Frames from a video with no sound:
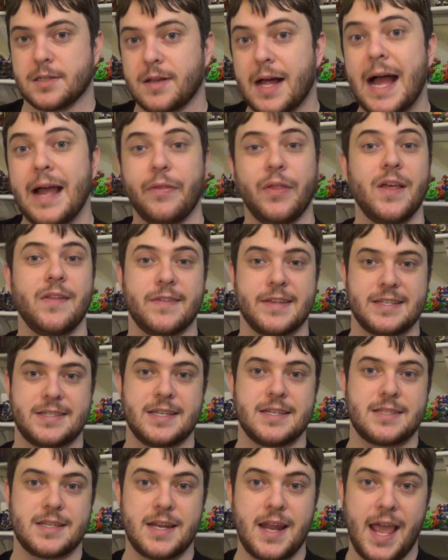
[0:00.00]
I think this
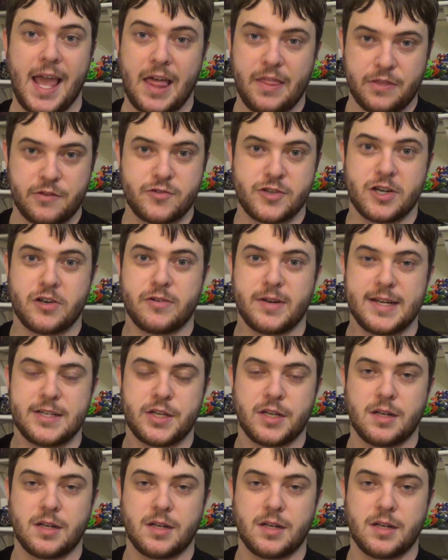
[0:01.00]
is an 8th generation